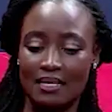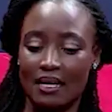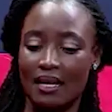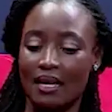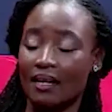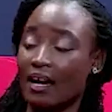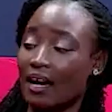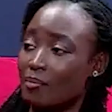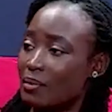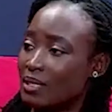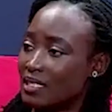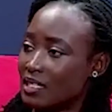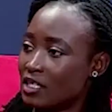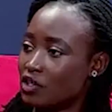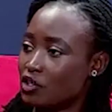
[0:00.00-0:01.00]
are like
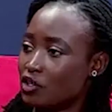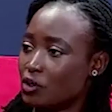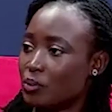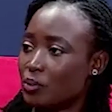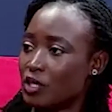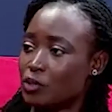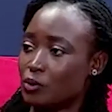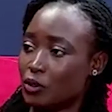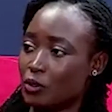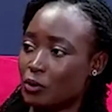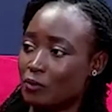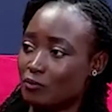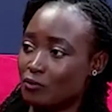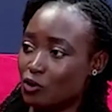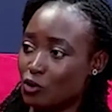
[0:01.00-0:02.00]
hypertension, you're talking
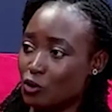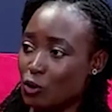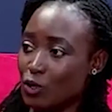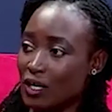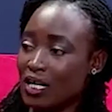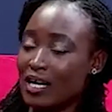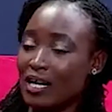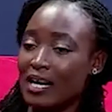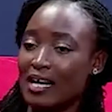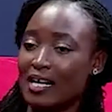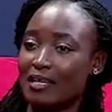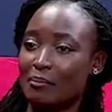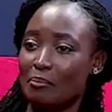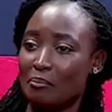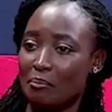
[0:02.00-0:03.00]
of stroke.
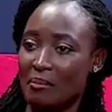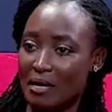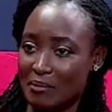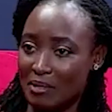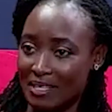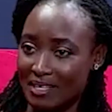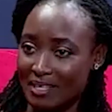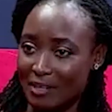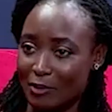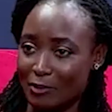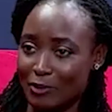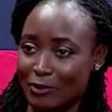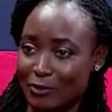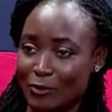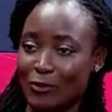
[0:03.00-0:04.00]
Maybe
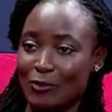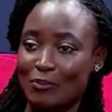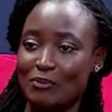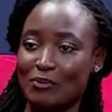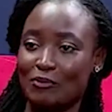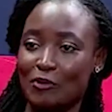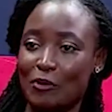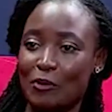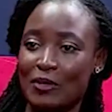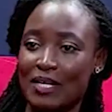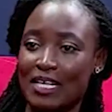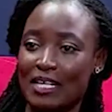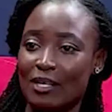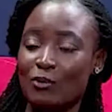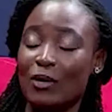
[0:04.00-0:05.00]
also, before
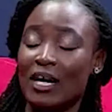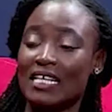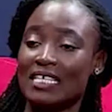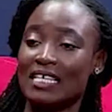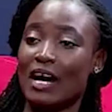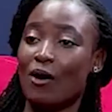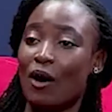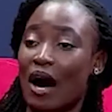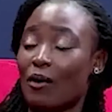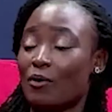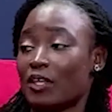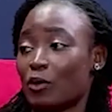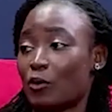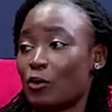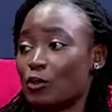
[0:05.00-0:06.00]
we look at now how the
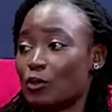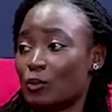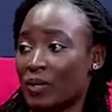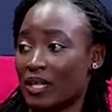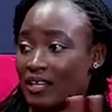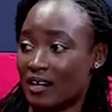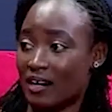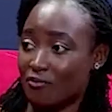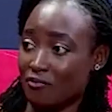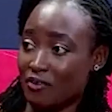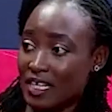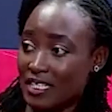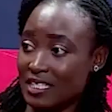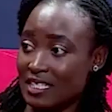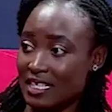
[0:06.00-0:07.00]
cold weather
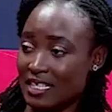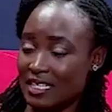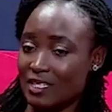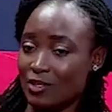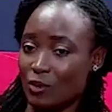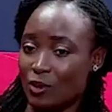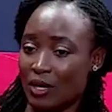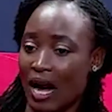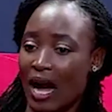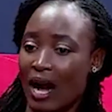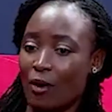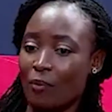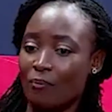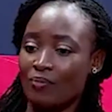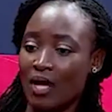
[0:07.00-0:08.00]
affects this, or
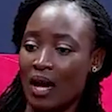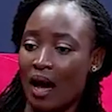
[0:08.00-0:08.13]
how